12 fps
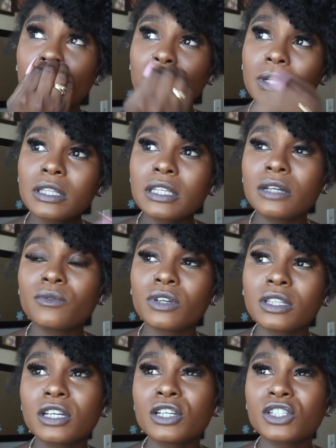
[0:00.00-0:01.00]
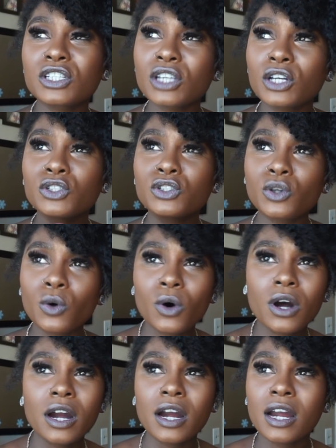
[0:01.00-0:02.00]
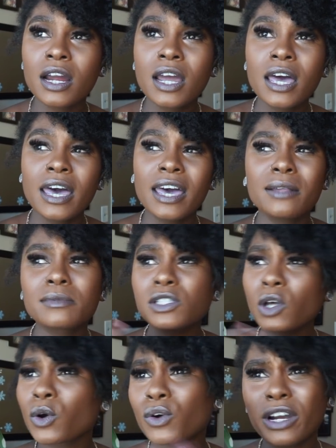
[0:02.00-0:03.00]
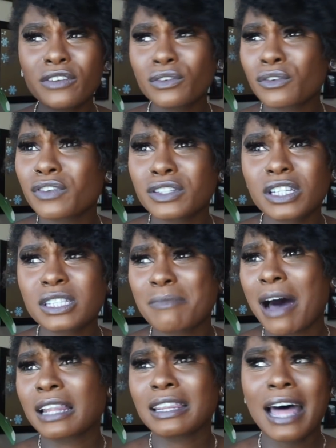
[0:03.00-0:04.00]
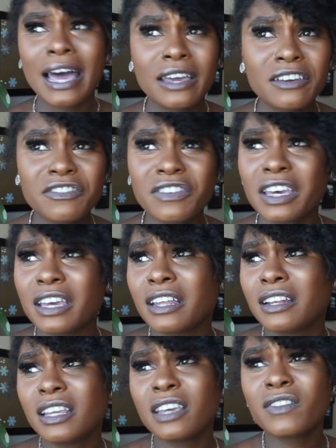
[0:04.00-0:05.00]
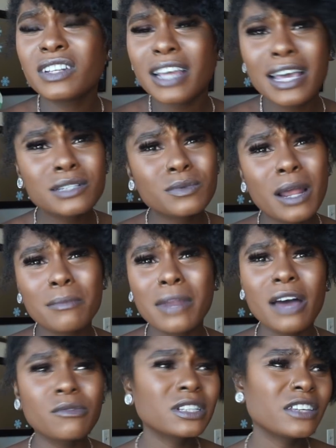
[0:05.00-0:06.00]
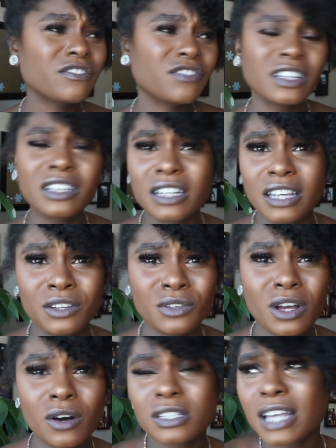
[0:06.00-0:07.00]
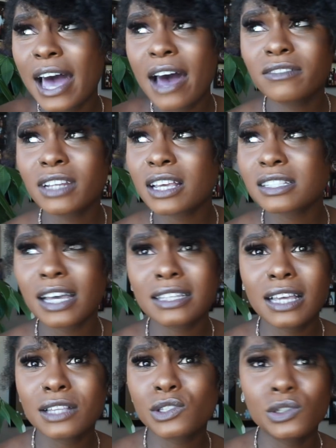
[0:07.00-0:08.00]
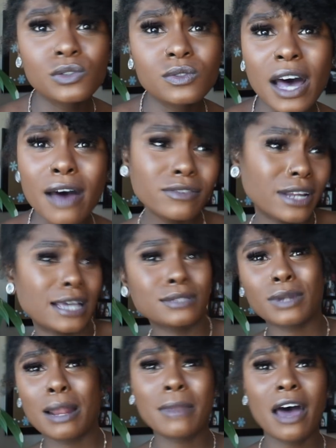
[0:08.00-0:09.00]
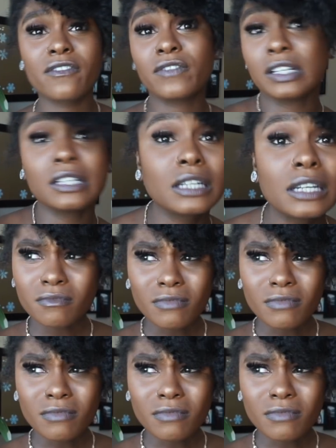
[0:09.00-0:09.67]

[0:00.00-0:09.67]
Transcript: really just adore and so grateful for just my life, and even days when I'm not really feeling it, you know, because I have days like that too. I have days when I'm not feeling it,